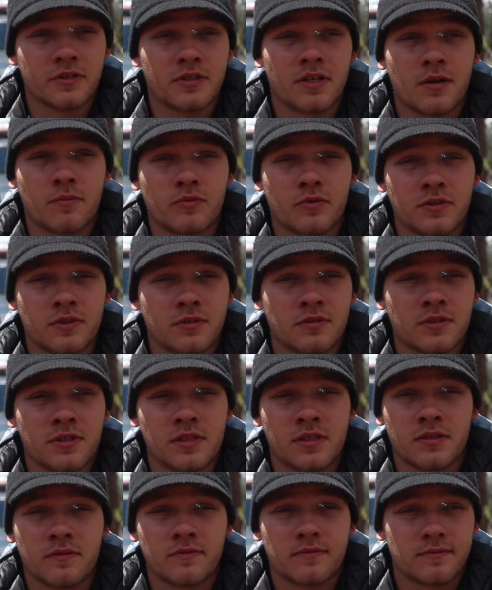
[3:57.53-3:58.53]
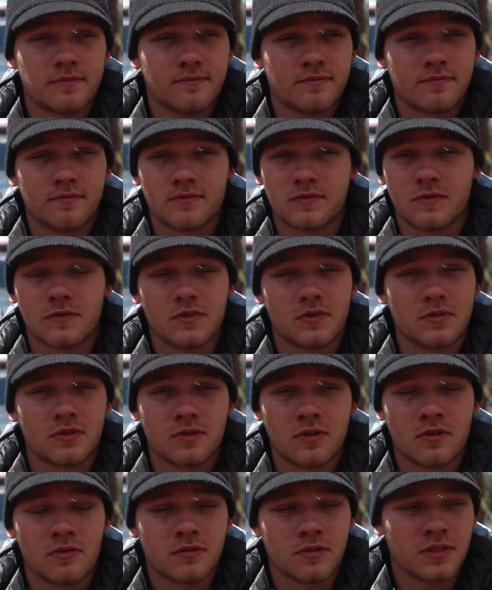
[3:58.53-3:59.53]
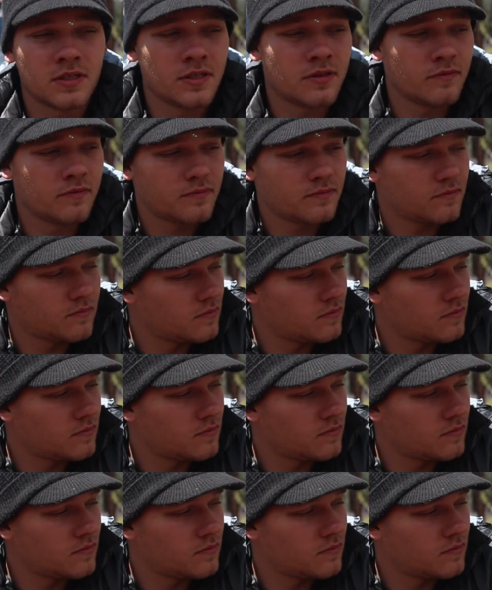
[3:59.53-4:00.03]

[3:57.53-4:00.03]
it up when you leave. Don't leave